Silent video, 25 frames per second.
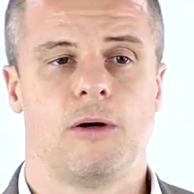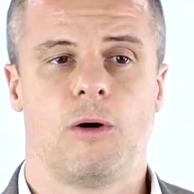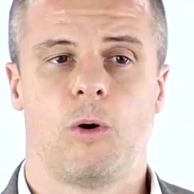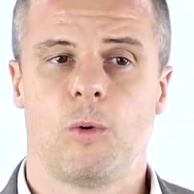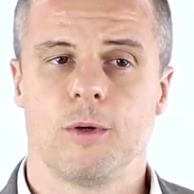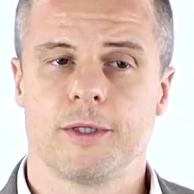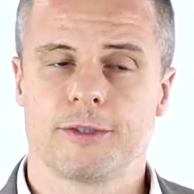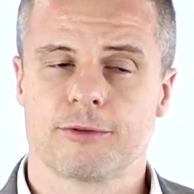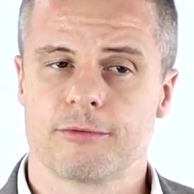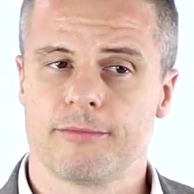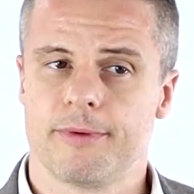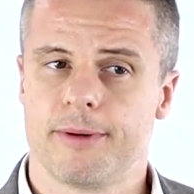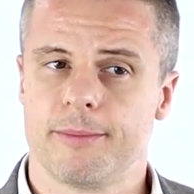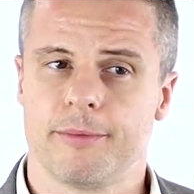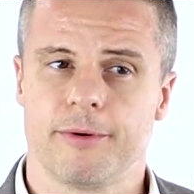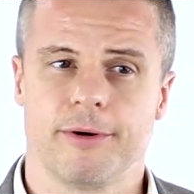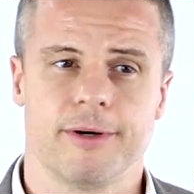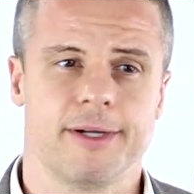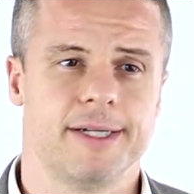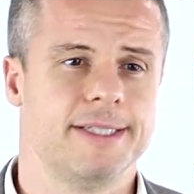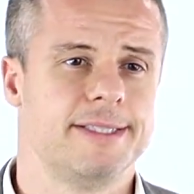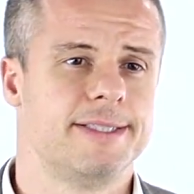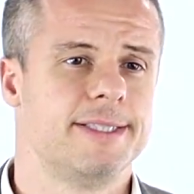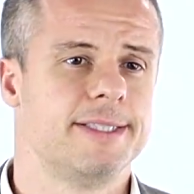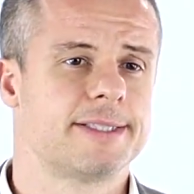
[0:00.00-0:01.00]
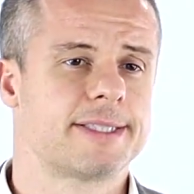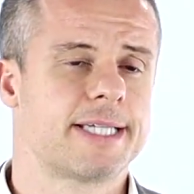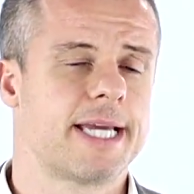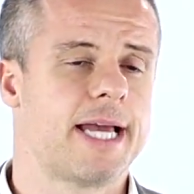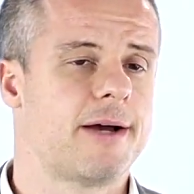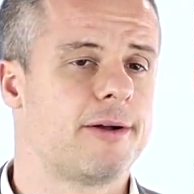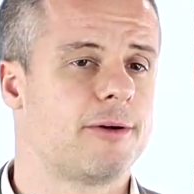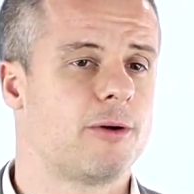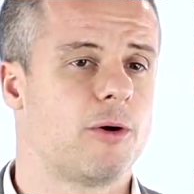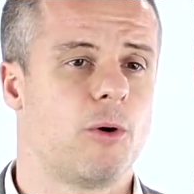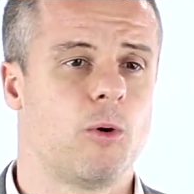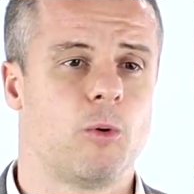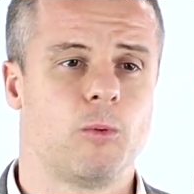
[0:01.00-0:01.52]
Always remember, a
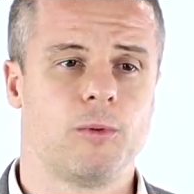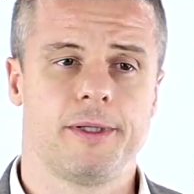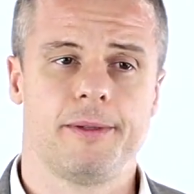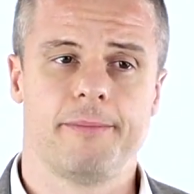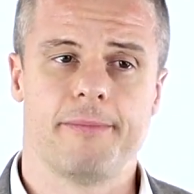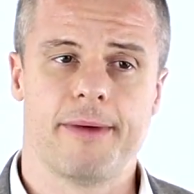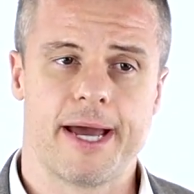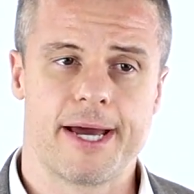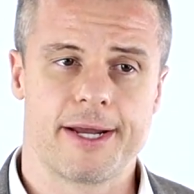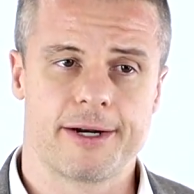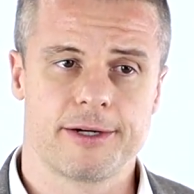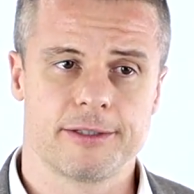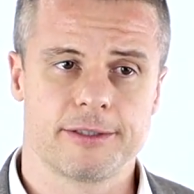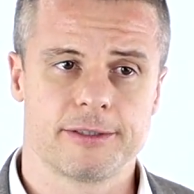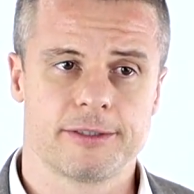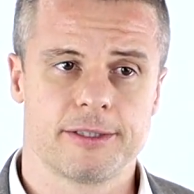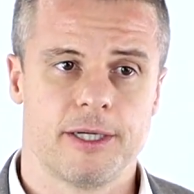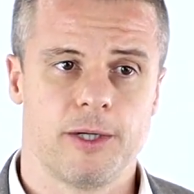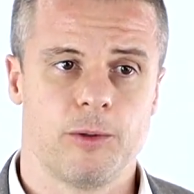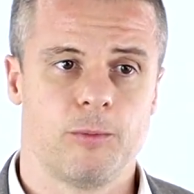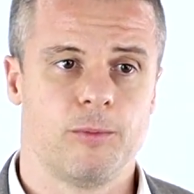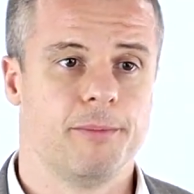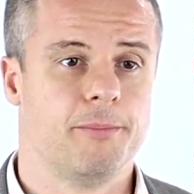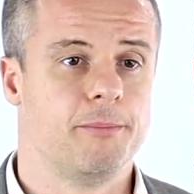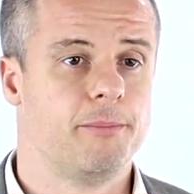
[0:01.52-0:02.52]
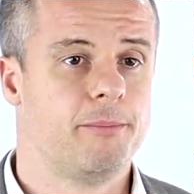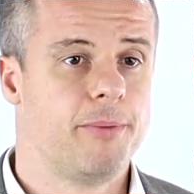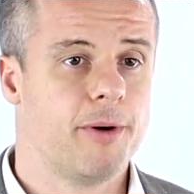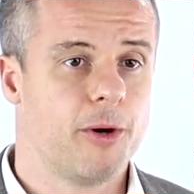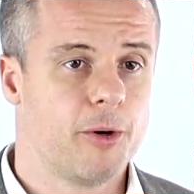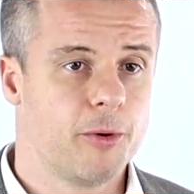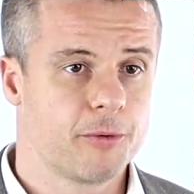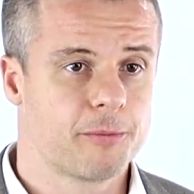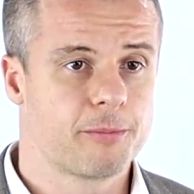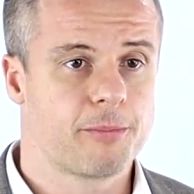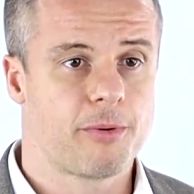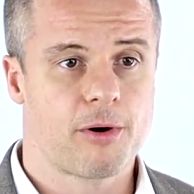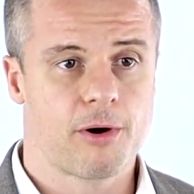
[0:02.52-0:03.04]
discount only matters when
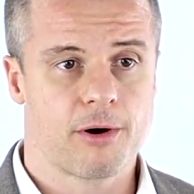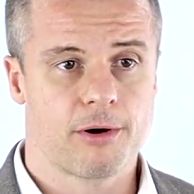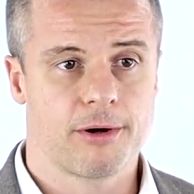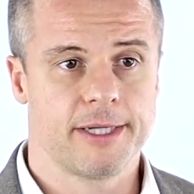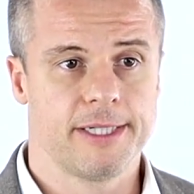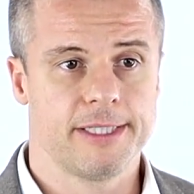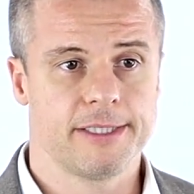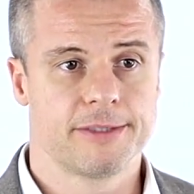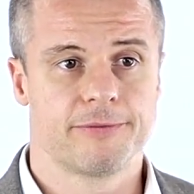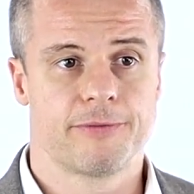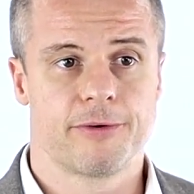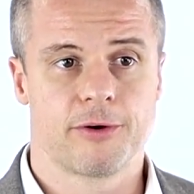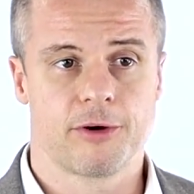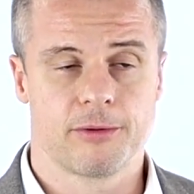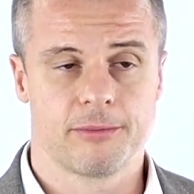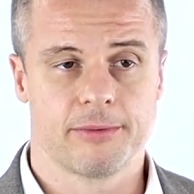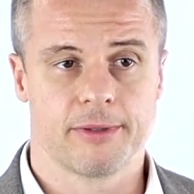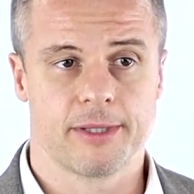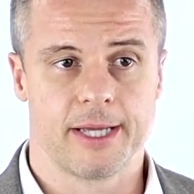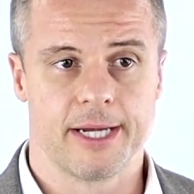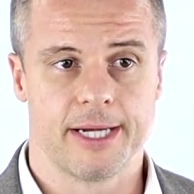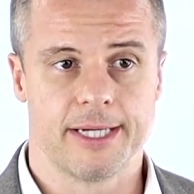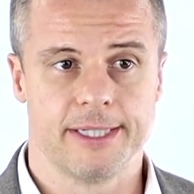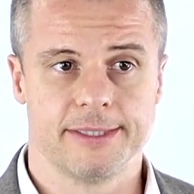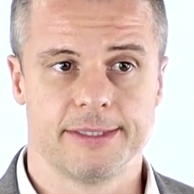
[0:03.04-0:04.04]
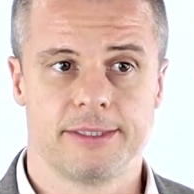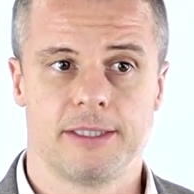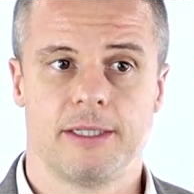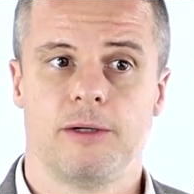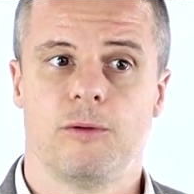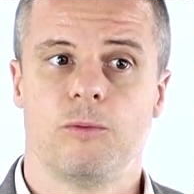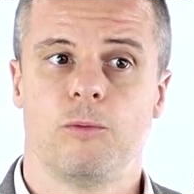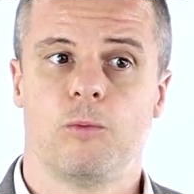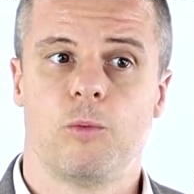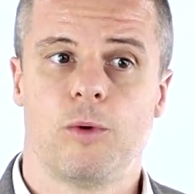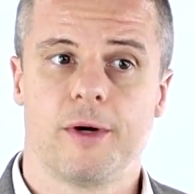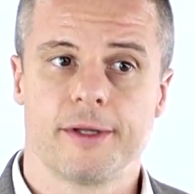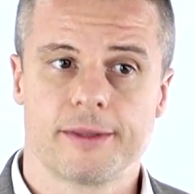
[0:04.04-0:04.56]
both parties verbalize
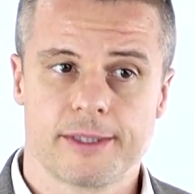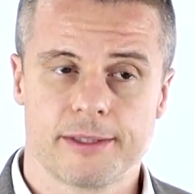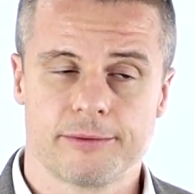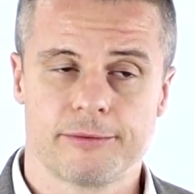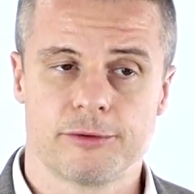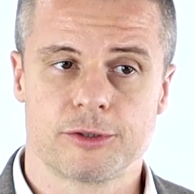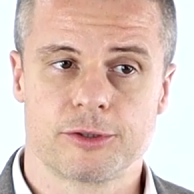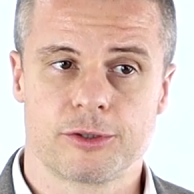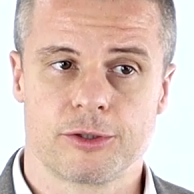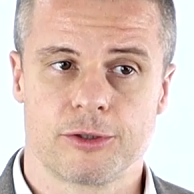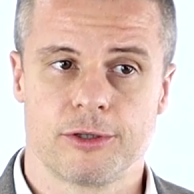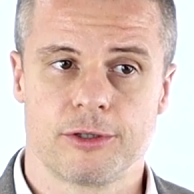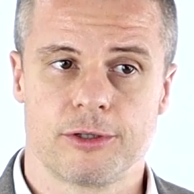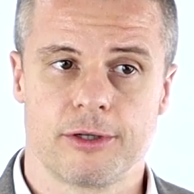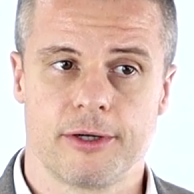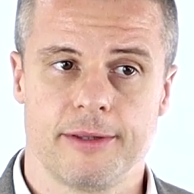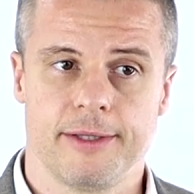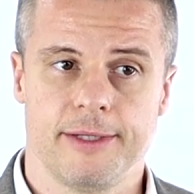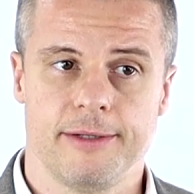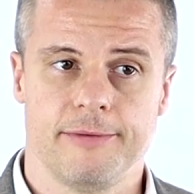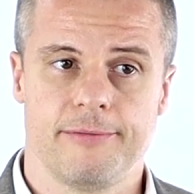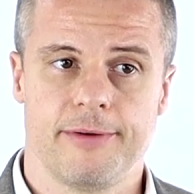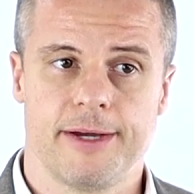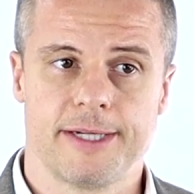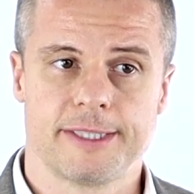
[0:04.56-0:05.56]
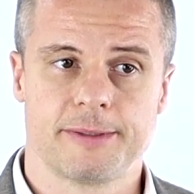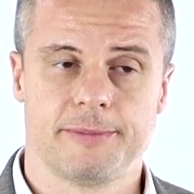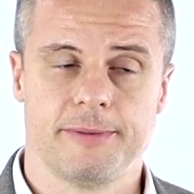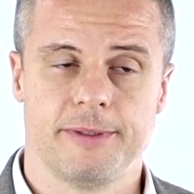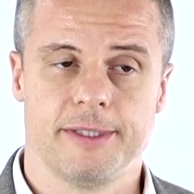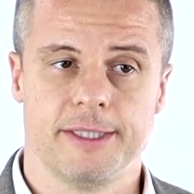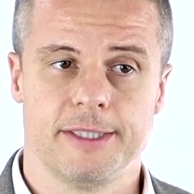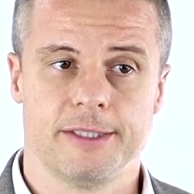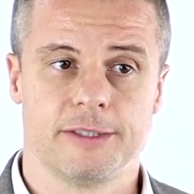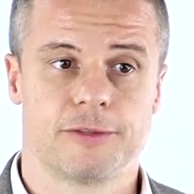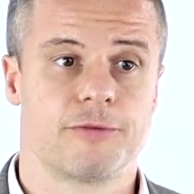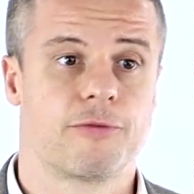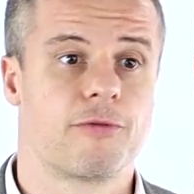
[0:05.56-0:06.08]
what the return on the investment
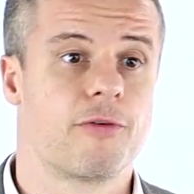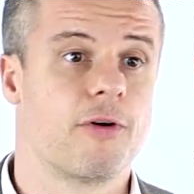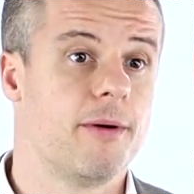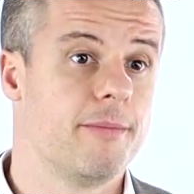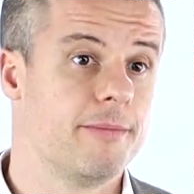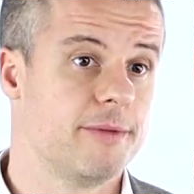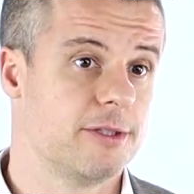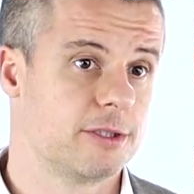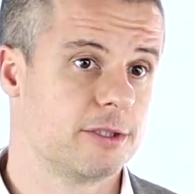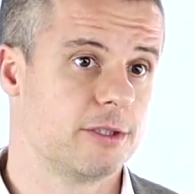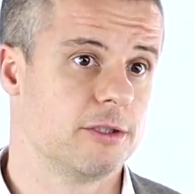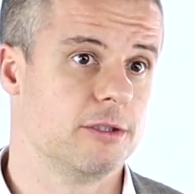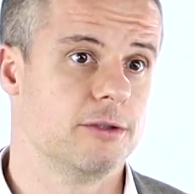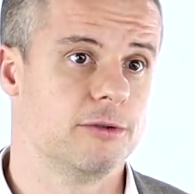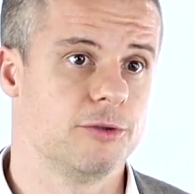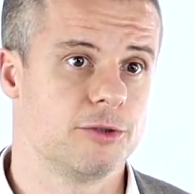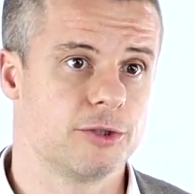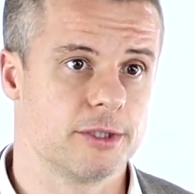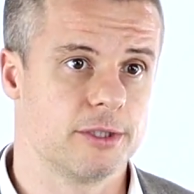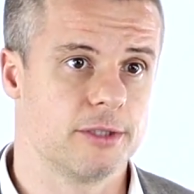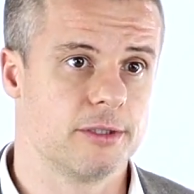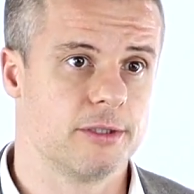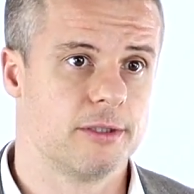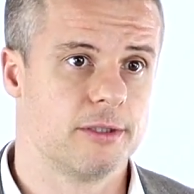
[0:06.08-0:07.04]
is from the solution.